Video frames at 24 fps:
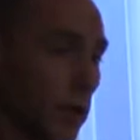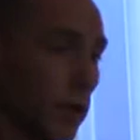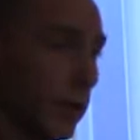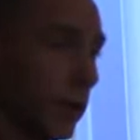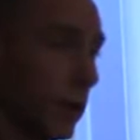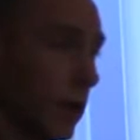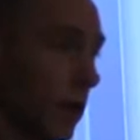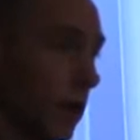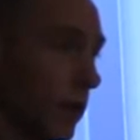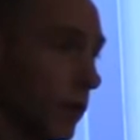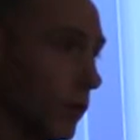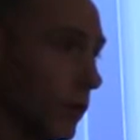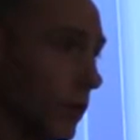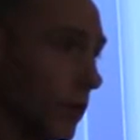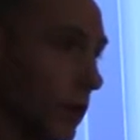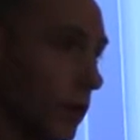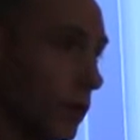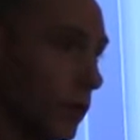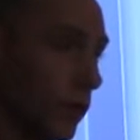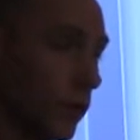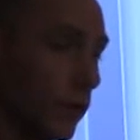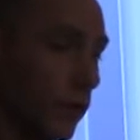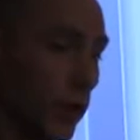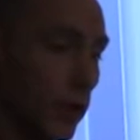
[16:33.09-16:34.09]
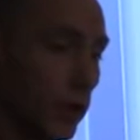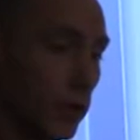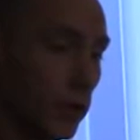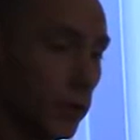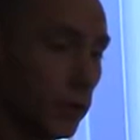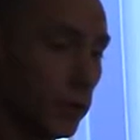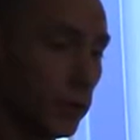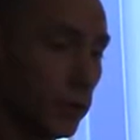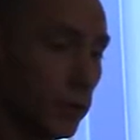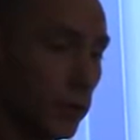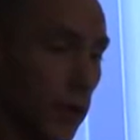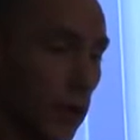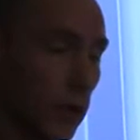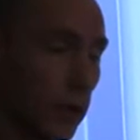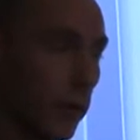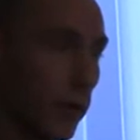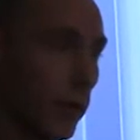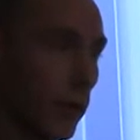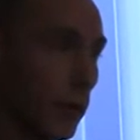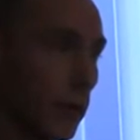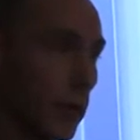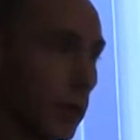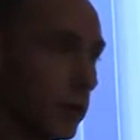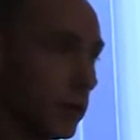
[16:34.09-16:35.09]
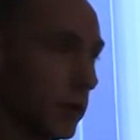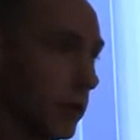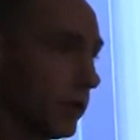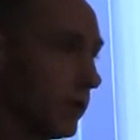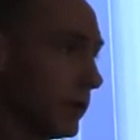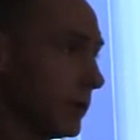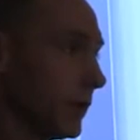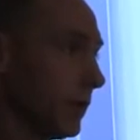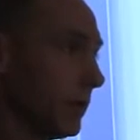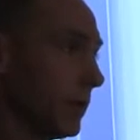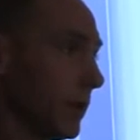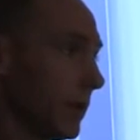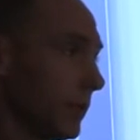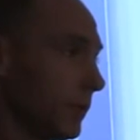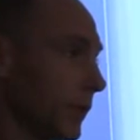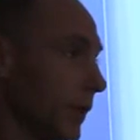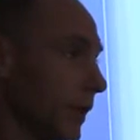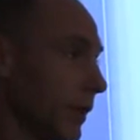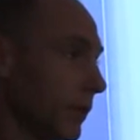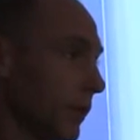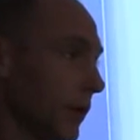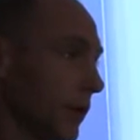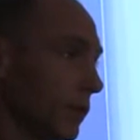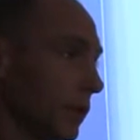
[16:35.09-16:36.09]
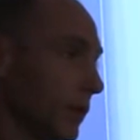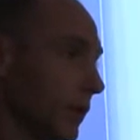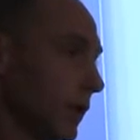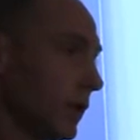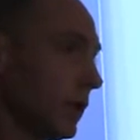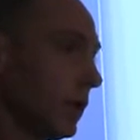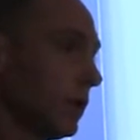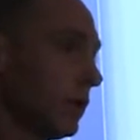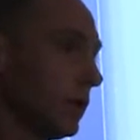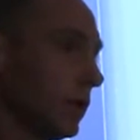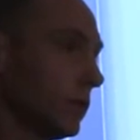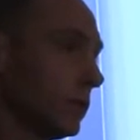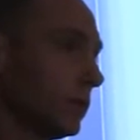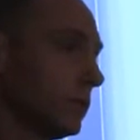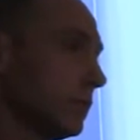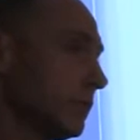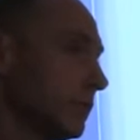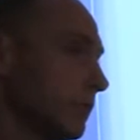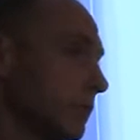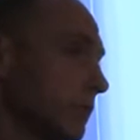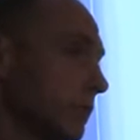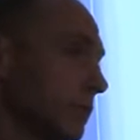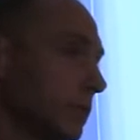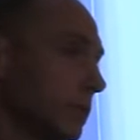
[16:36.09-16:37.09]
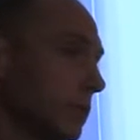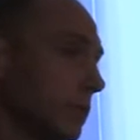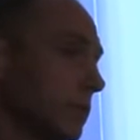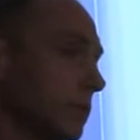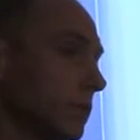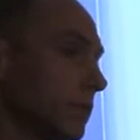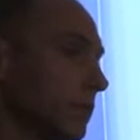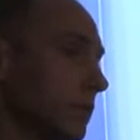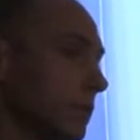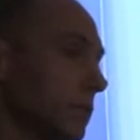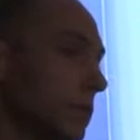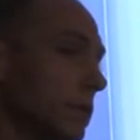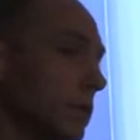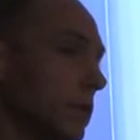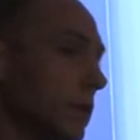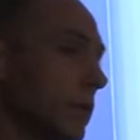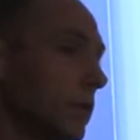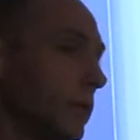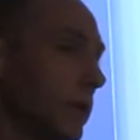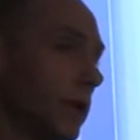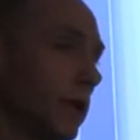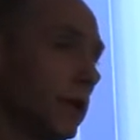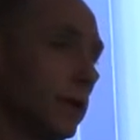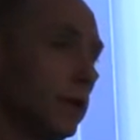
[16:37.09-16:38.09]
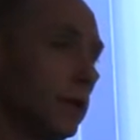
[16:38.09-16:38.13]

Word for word: have a lot of really cool features. I don't know if anybody's ever, has anybody played around with it at all? A little